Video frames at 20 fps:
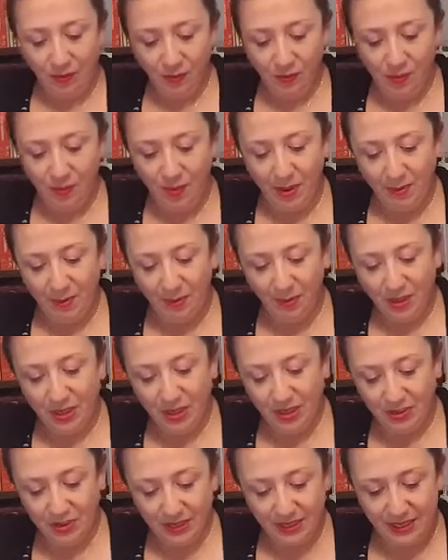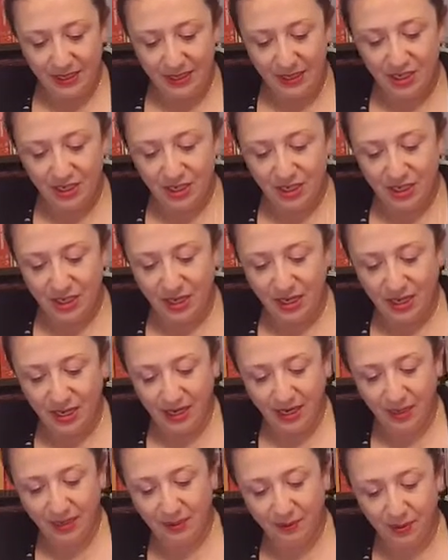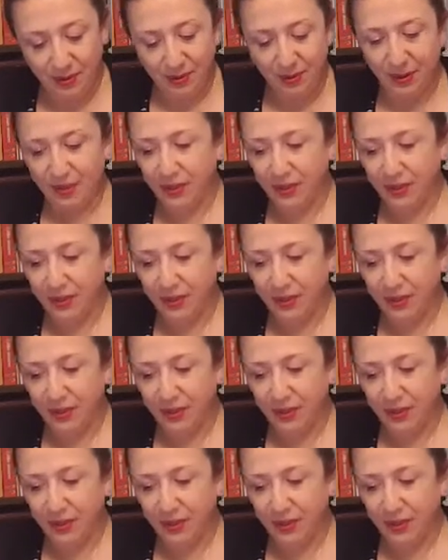remembering your stitch type.